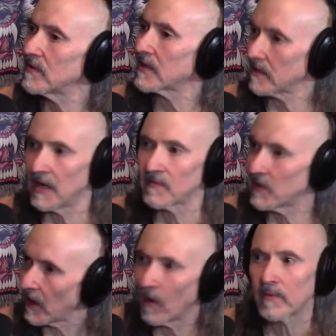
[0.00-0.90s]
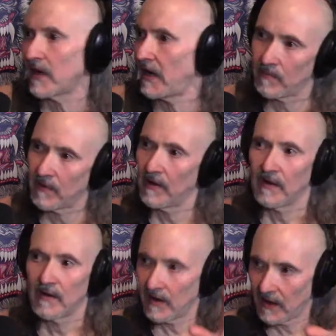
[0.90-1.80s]
Like every home game.
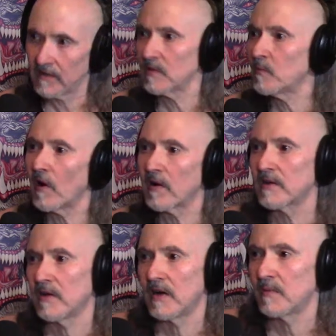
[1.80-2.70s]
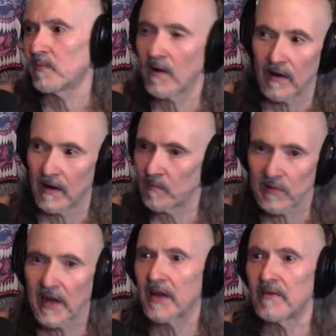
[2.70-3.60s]
Out in the parking lot uh,
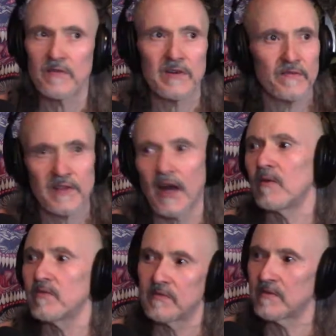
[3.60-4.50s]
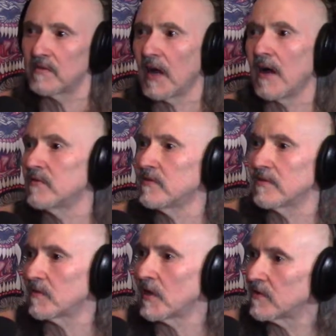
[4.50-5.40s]
playing in front of thousands and thousands
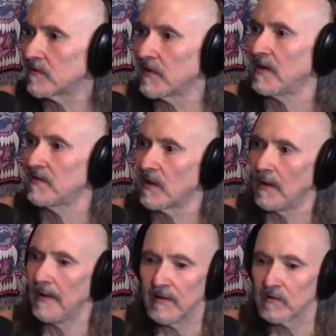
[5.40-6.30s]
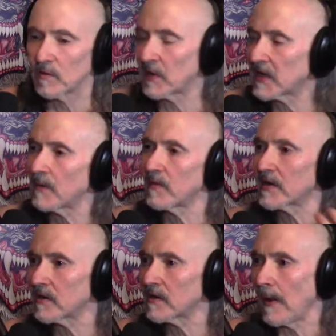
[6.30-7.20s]
of Raider fans. That's so, so it became cool.
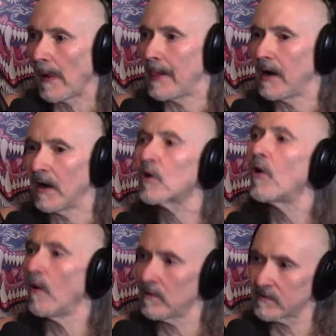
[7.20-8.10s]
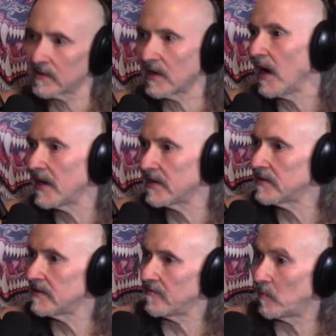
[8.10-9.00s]
like a, a cult kind
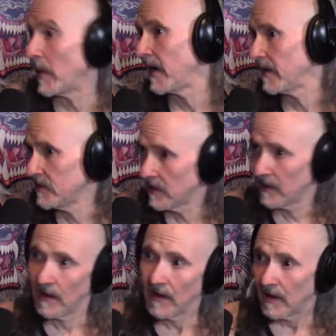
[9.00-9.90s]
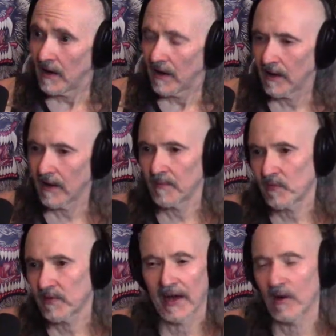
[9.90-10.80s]
of band. Yeah. Um,
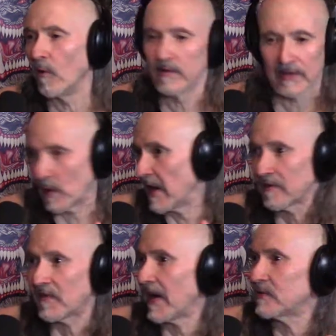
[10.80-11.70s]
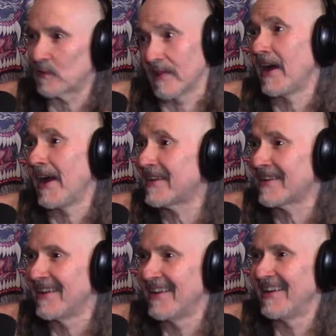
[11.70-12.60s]
that only Raider fans would like.
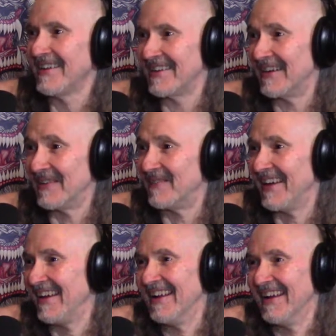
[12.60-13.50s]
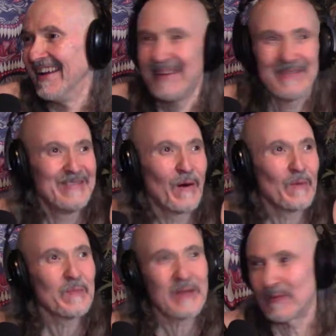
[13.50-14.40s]
You know what I mean? Even
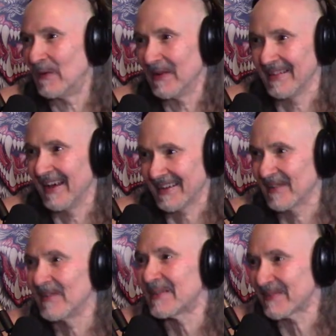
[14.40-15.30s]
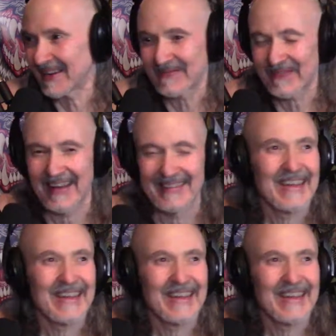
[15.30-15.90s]
normal people wouldn't like it. Only Raider fans.